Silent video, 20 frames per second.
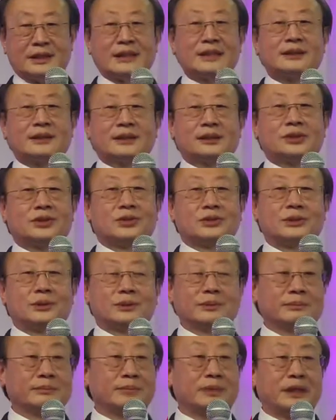Let's
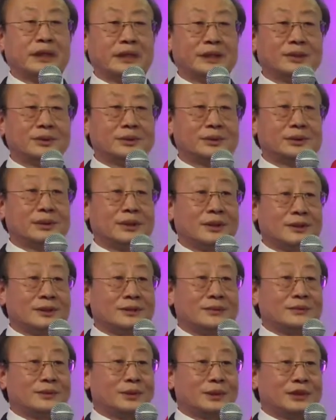assume by
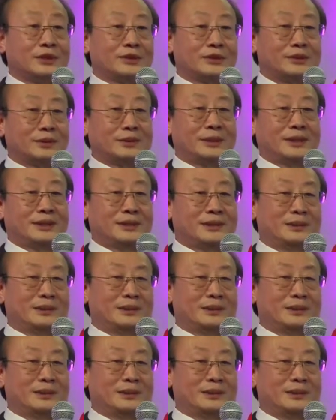2043,